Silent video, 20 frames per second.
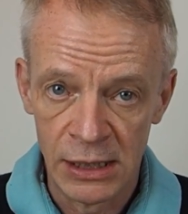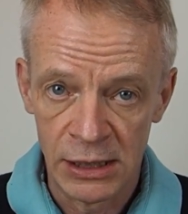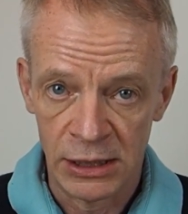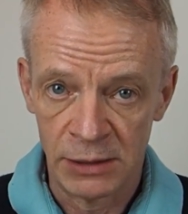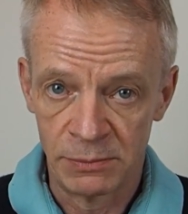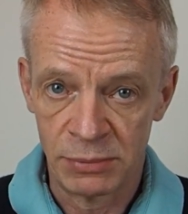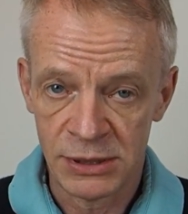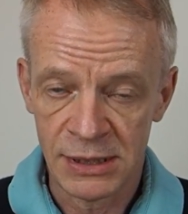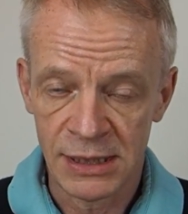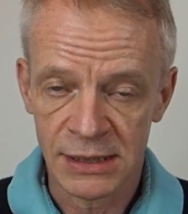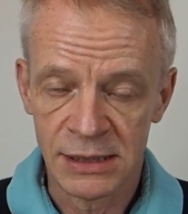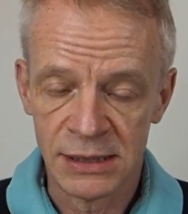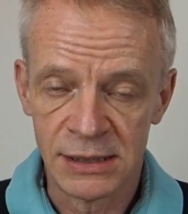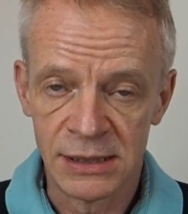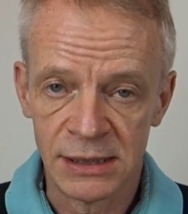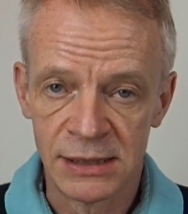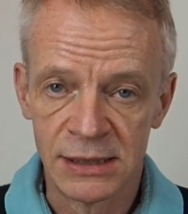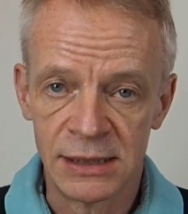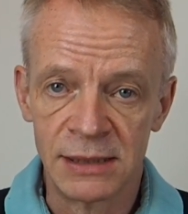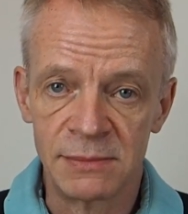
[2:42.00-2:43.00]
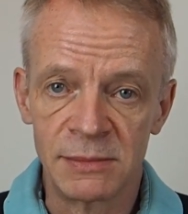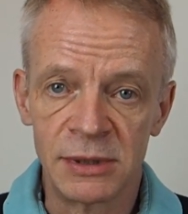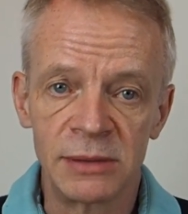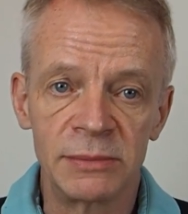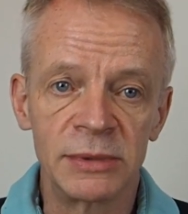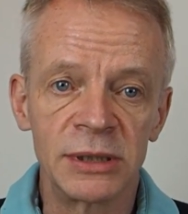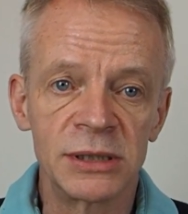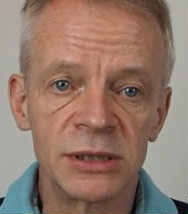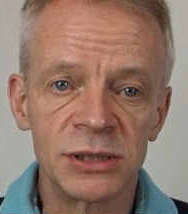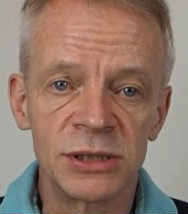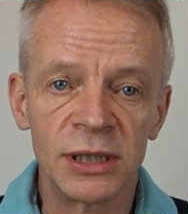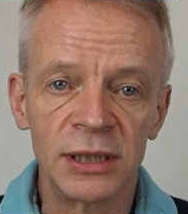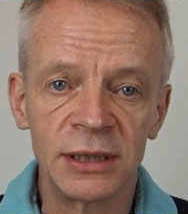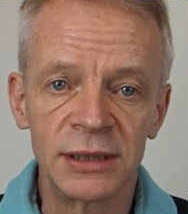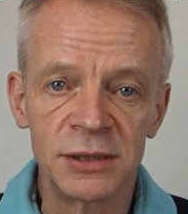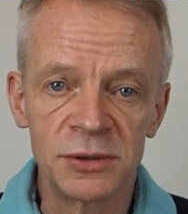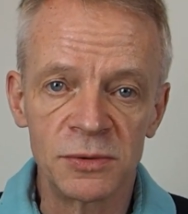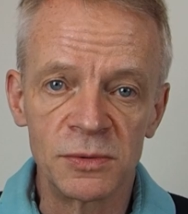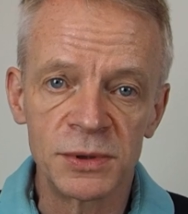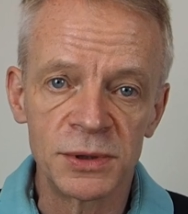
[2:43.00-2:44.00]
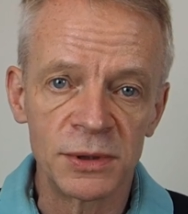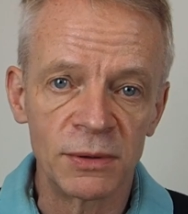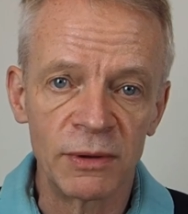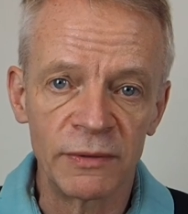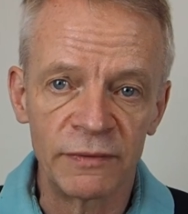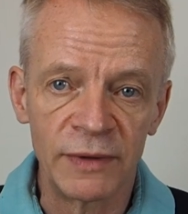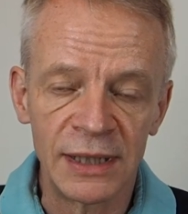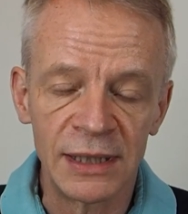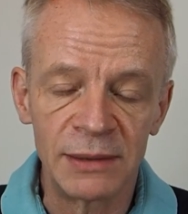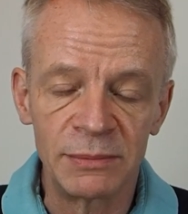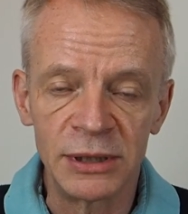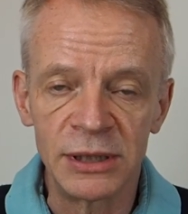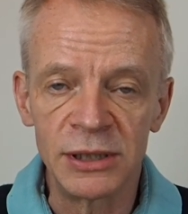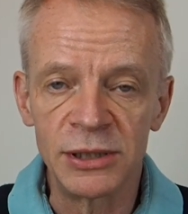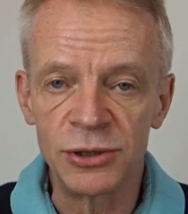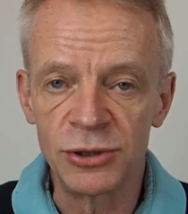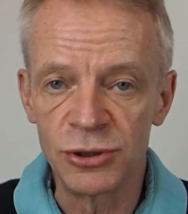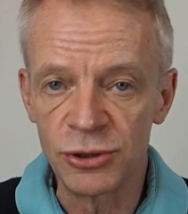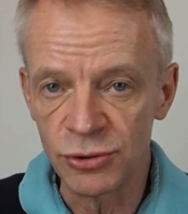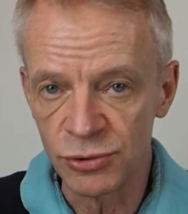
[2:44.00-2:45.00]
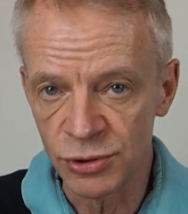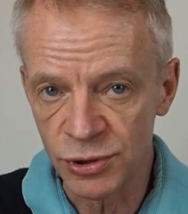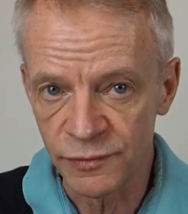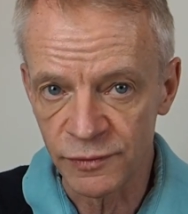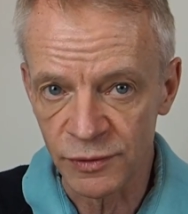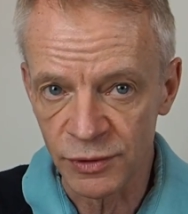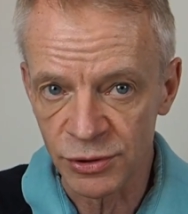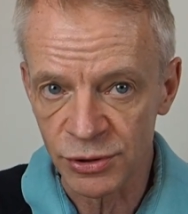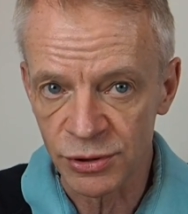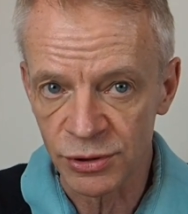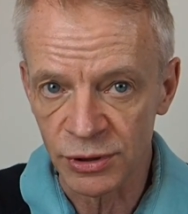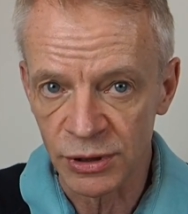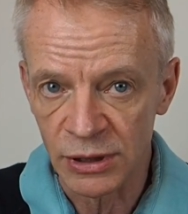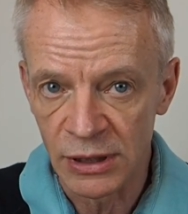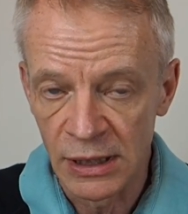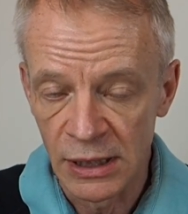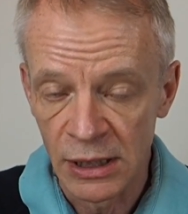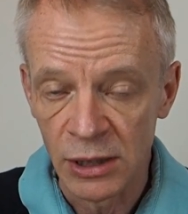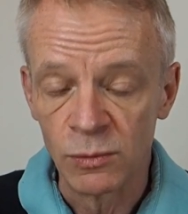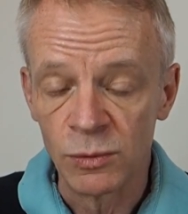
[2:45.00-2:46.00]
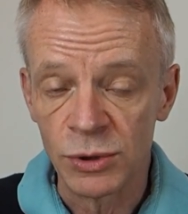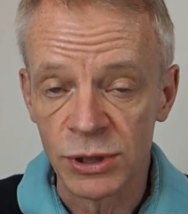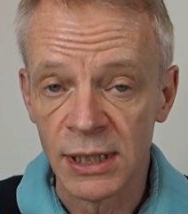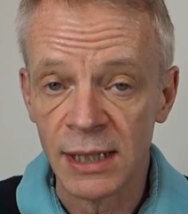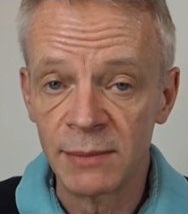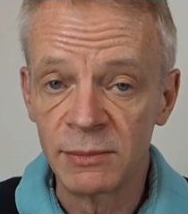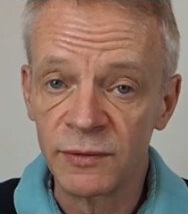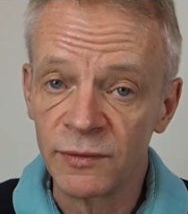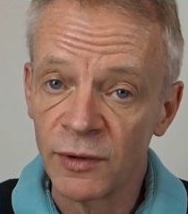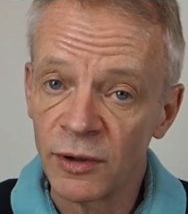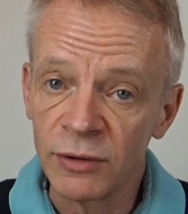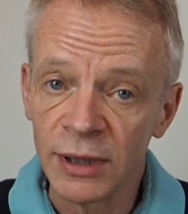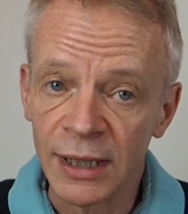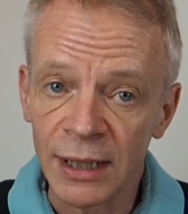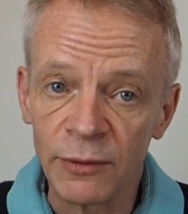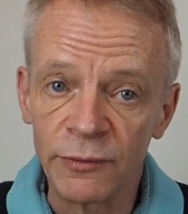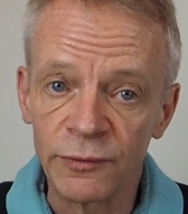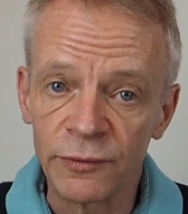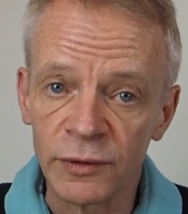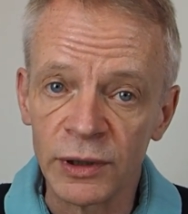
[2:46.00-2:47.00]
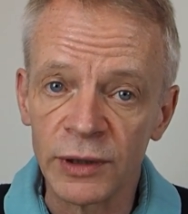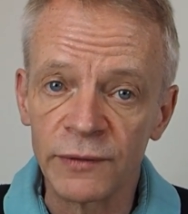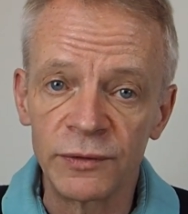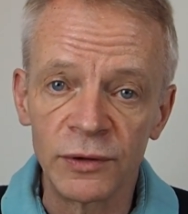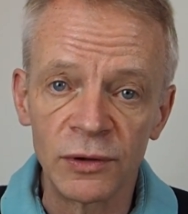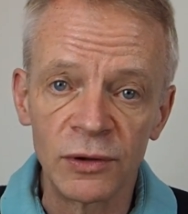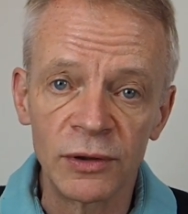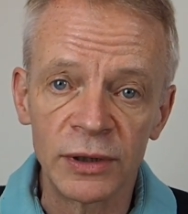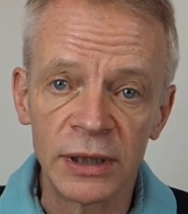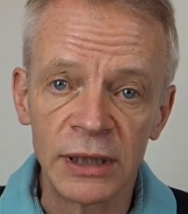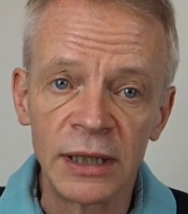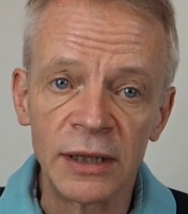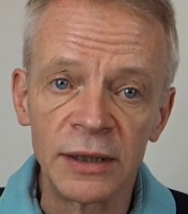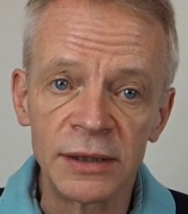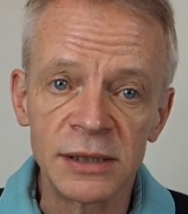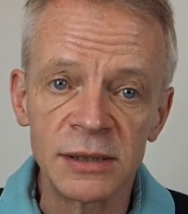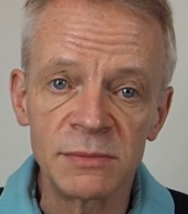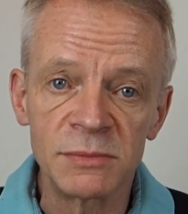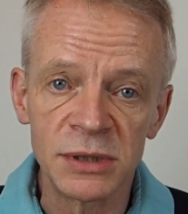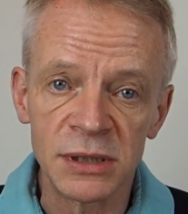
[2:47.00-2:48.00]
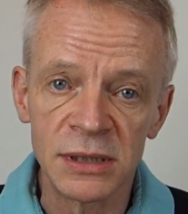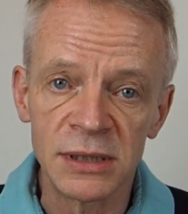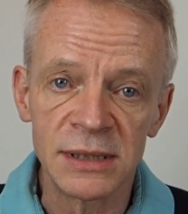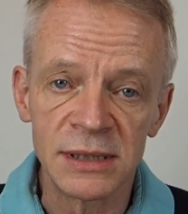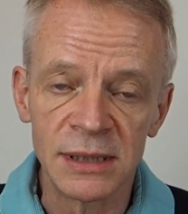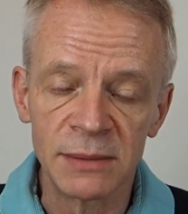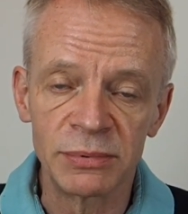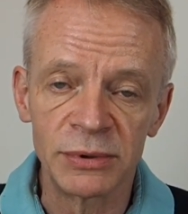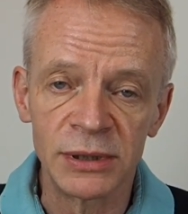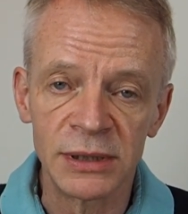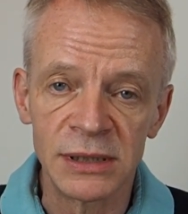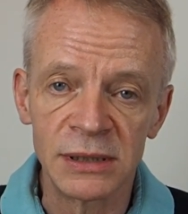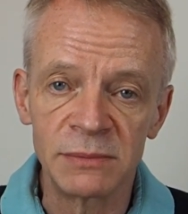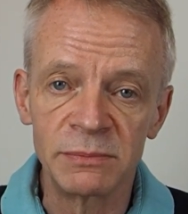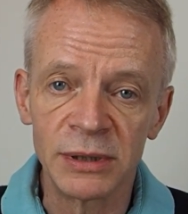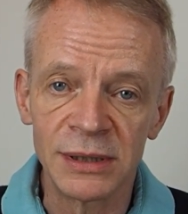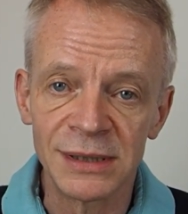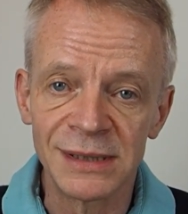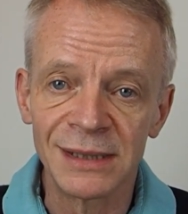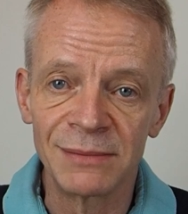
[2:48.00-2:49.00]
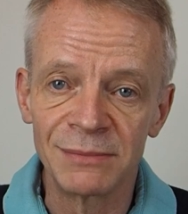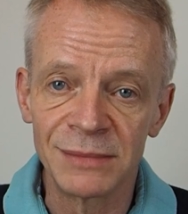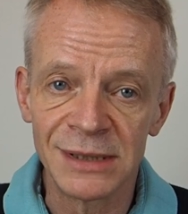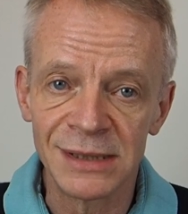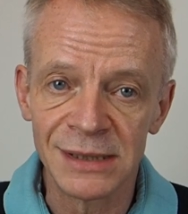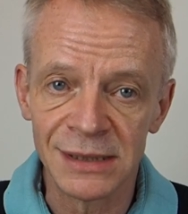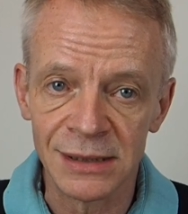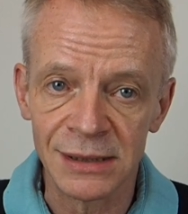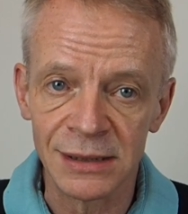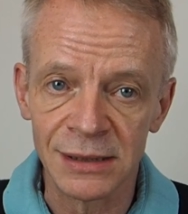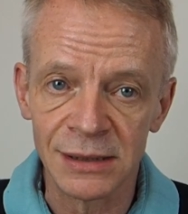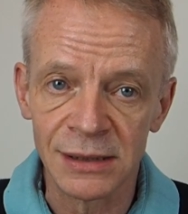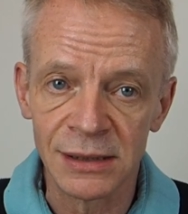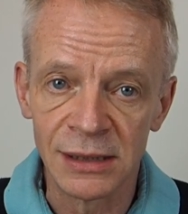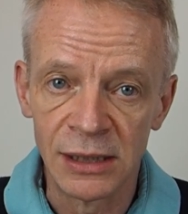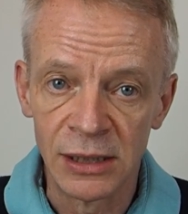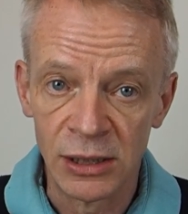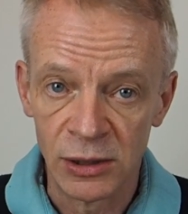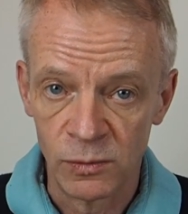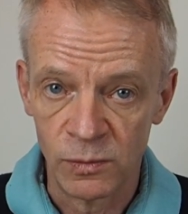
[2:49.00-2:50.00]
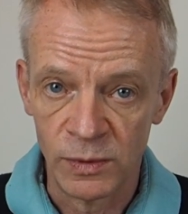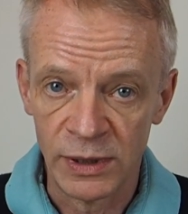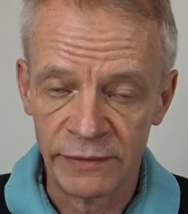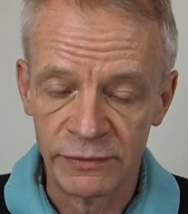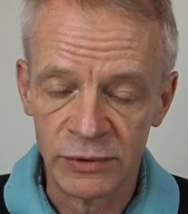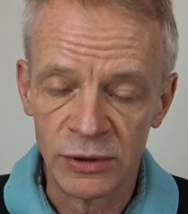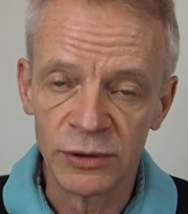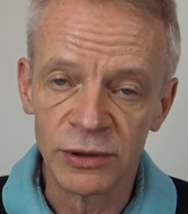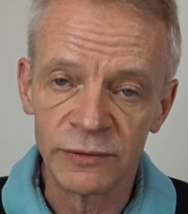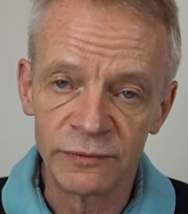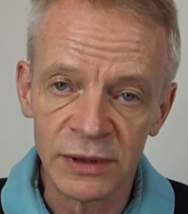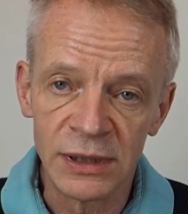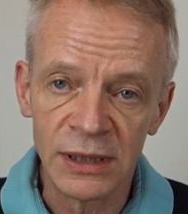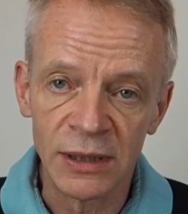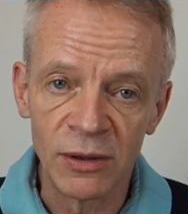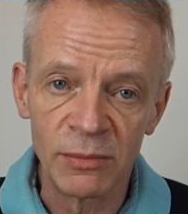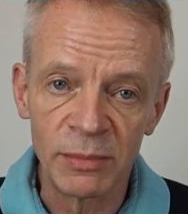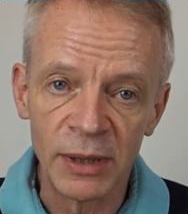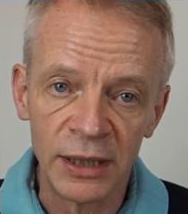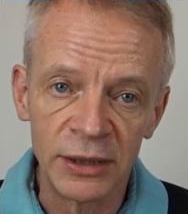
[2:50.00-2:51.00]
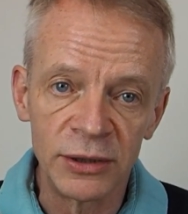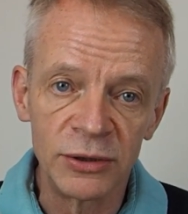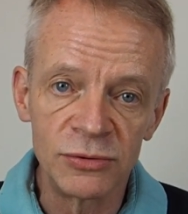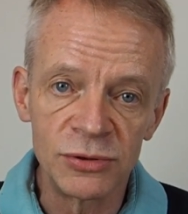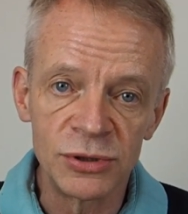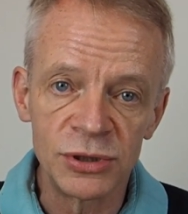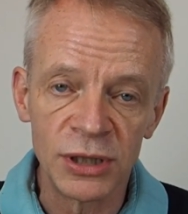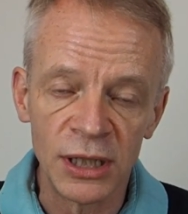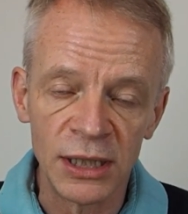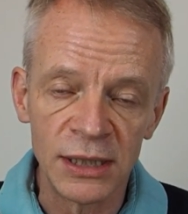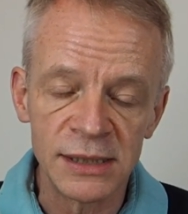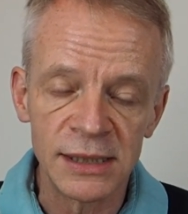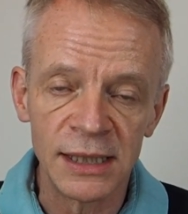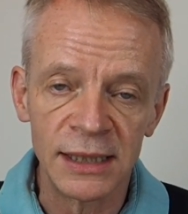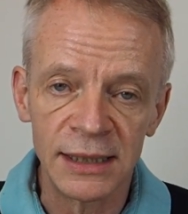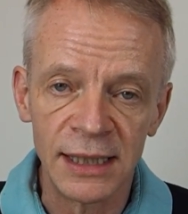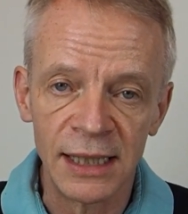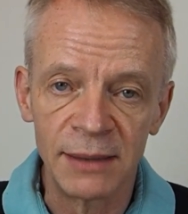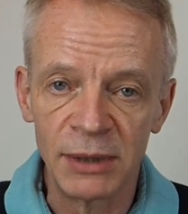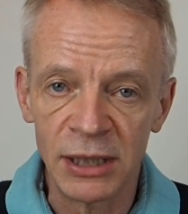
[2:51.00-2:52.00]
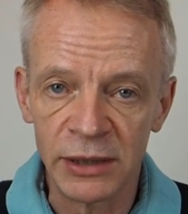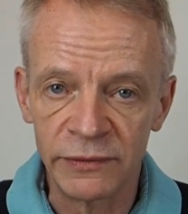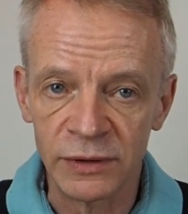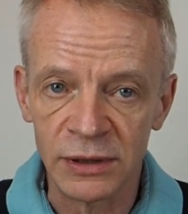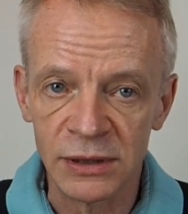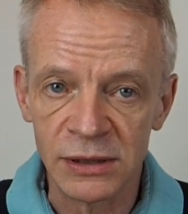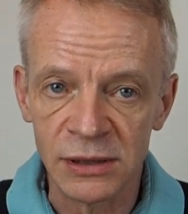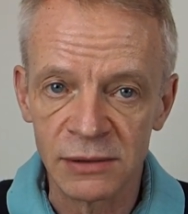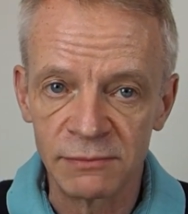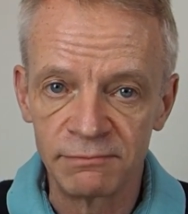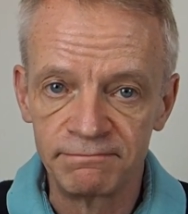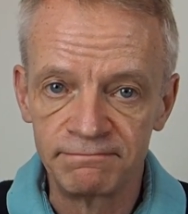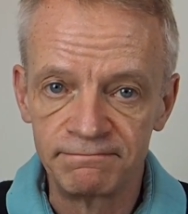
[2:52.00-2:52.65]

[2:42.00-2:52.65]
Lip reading: The Protector 16mm chain is also available in a noose version, which can be very helpful if you're locking items that are separated by some distance. We have another video about noose chains and their benefits.